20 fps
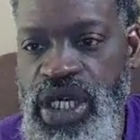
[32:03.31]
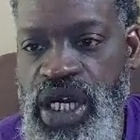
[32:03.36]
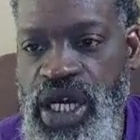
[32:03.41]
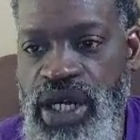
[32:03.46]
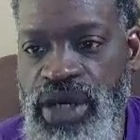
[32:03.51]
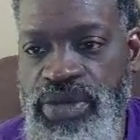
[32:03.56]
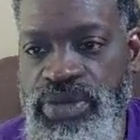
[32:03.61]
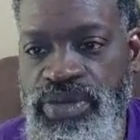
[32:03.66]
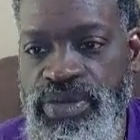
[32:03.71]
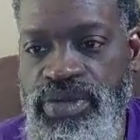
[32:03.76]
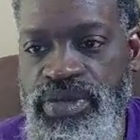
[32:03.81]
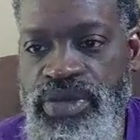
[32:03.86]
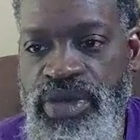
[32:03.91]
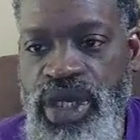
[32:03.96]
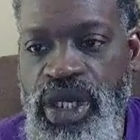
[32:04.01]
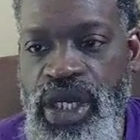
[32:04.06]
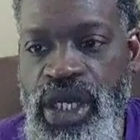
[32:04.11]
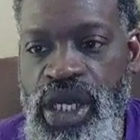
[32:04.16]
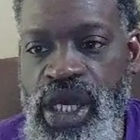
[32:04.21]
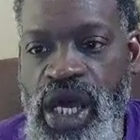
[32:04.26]
up.
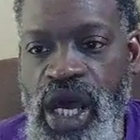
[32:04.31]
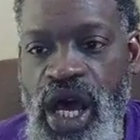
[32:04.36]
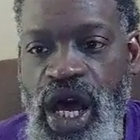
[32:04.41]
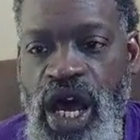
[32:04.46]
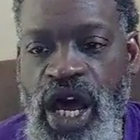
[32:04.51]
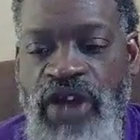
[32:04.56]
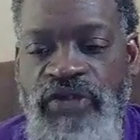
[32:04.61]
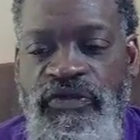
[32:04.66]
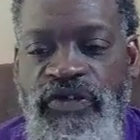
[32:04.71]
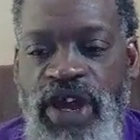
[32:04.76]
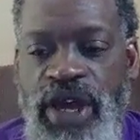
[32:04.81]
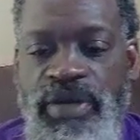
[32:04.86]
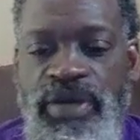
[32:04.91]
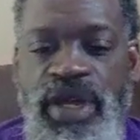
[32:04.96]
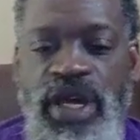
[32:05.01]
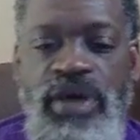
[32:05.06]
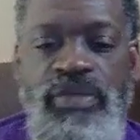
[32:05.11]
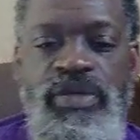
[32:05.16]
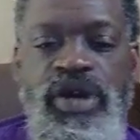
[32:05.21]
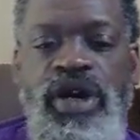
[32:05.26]
Alright,
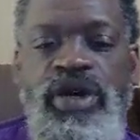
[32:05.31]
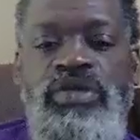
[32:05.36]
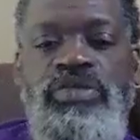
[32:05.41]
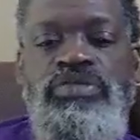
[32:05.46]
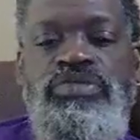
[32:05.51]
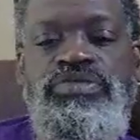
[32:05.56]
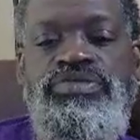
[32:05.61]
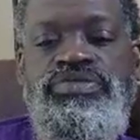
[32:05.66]
family, I'm up.